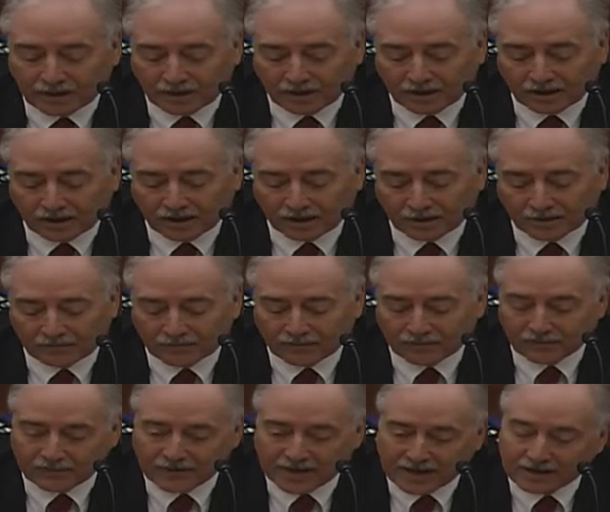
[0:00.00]

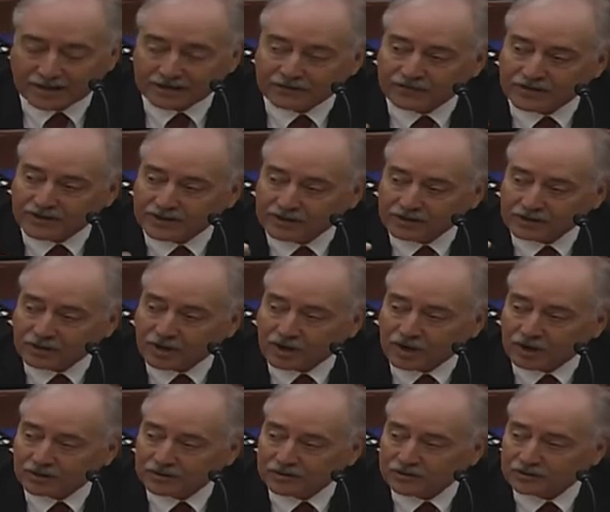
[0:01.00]
That event
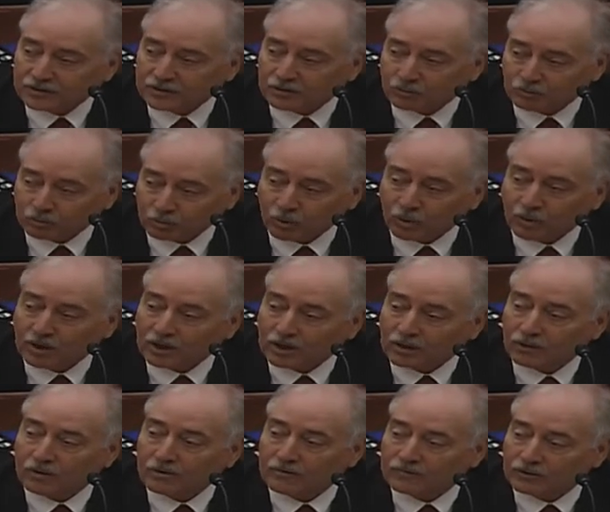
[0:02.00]
caused aurora
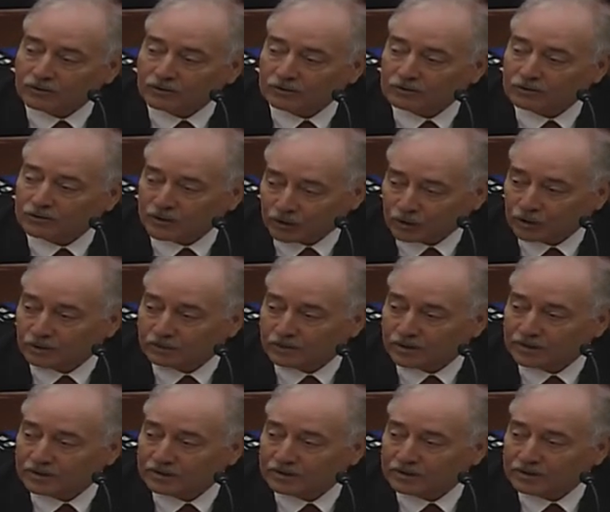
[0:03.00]
over
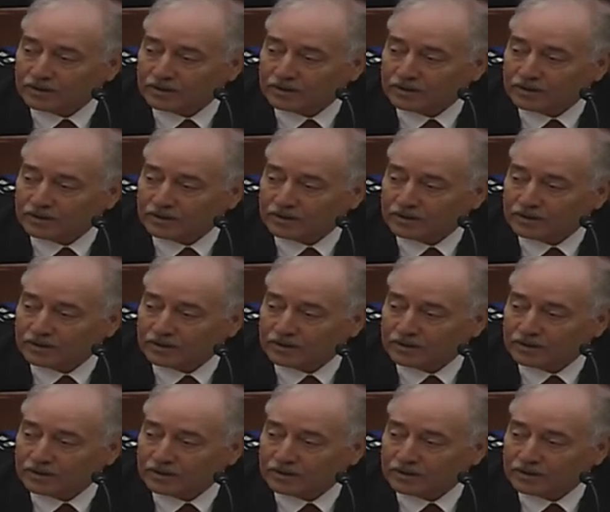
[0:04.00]
Cuba.